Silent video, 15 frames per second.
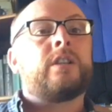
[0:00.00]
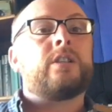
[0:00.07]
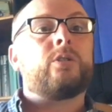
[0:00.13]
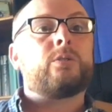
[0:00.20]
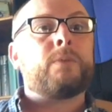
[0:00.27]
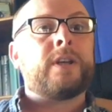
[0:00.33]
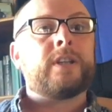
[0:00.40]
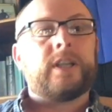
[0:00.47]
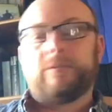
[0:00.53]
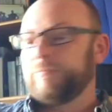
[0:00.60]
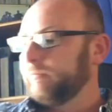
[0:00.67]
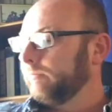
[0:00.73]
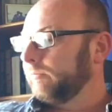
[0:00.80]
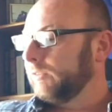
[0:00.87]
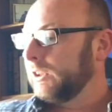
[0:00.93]
So it's Monday.
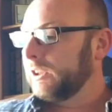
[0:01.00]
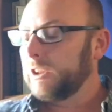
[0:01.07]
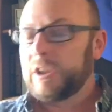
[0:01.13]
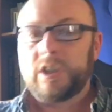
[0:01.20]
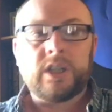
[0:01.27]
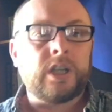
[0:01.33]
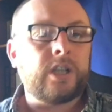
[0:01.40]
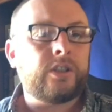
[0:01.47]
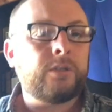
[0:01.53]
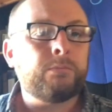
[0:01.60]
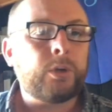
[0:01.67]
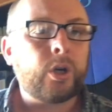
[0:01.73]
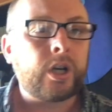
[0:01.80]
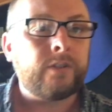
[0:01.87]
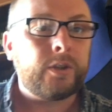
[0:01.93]
I didn't
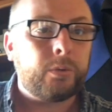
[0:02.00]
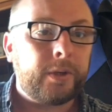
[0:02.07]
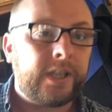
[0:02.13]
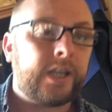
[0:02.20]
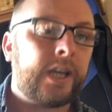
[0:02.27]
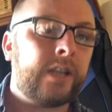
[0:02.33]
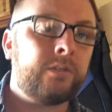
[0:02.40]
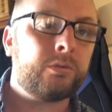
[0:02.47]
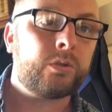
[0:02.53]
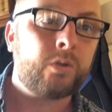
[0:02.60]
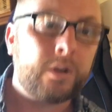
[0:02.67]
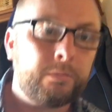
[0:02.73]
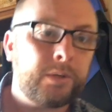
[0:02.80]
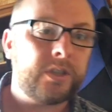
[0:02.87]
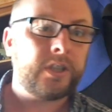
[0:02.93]
blog over the weekend. I was
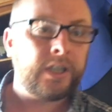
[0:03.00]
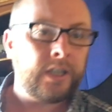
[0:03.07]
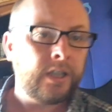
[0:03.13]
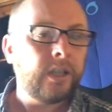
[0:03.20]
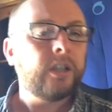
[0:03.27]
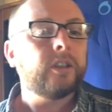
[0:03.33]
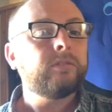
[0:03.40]
quite busy